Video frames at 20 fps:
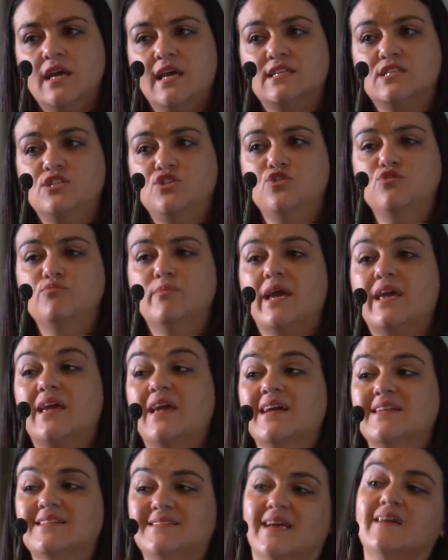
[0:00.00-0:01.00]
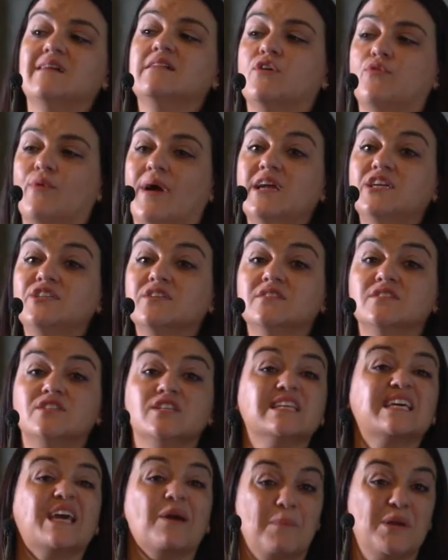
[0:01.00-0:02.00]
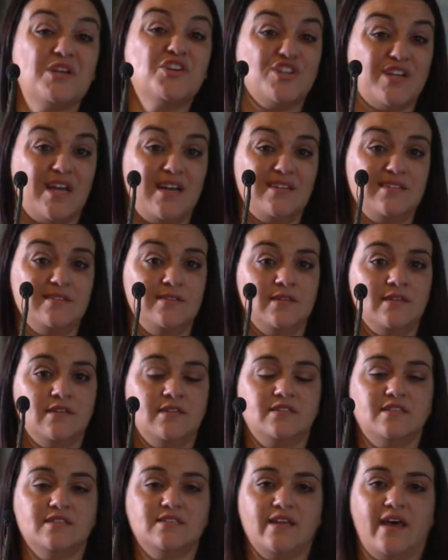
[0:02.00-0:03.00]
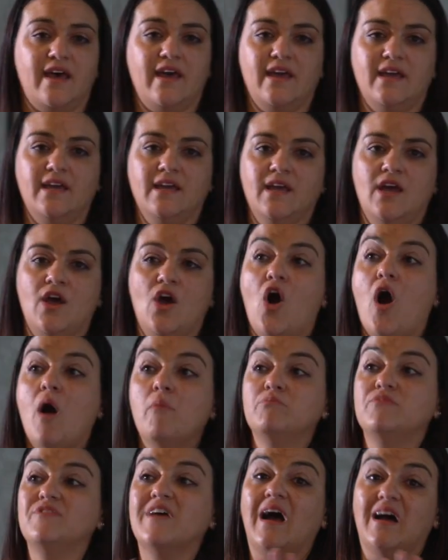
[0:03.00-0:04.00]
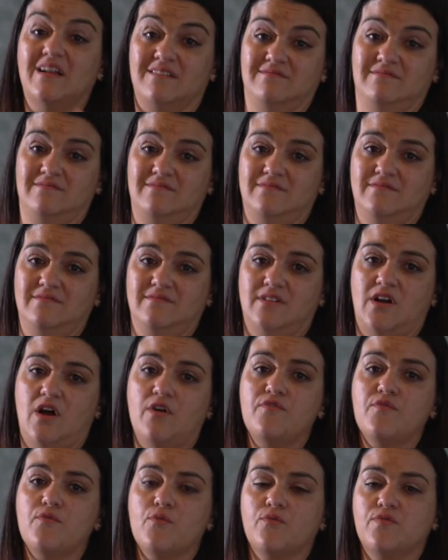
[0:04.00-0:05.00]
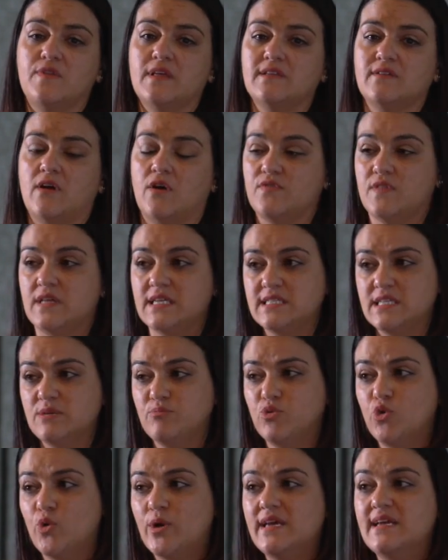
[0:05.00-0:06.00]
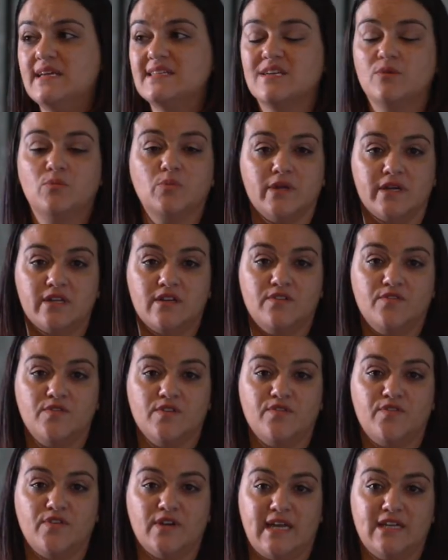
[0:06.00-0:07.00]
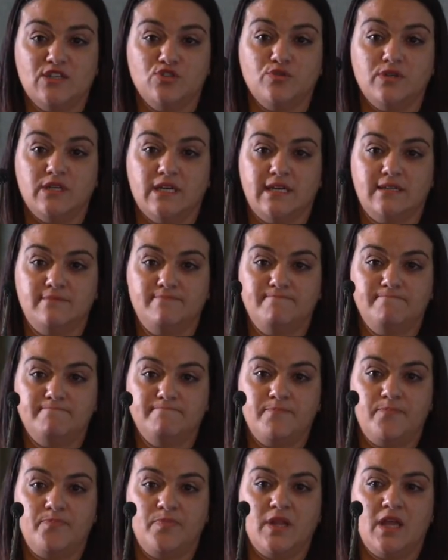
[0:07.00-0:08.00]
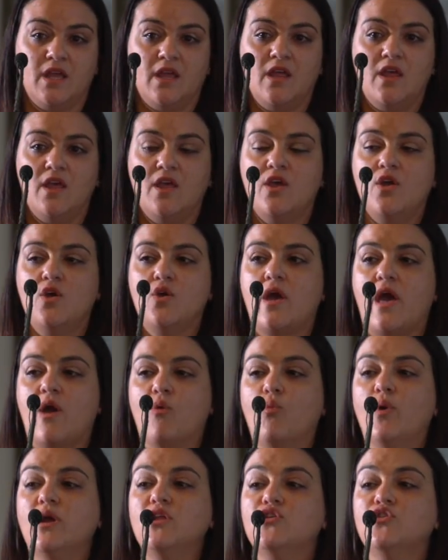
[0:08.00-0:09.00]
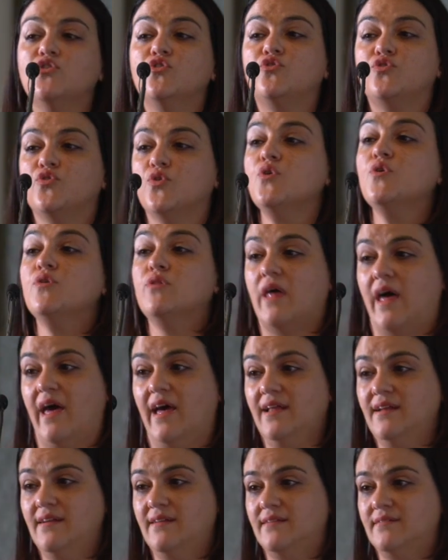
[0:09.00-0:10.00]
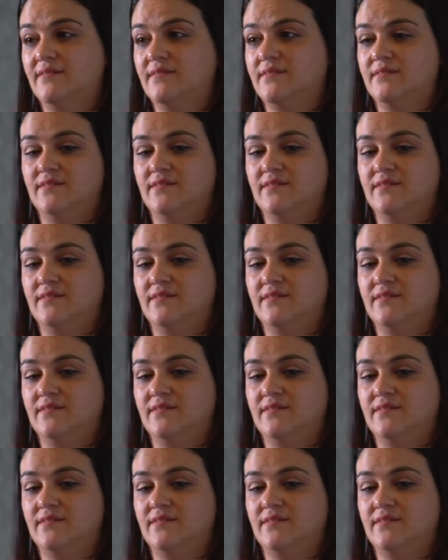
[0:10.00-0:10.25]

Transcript: It's you making a declaration to the commissioner to say, I'm done. This employee is completed for the financial year. And when you do that,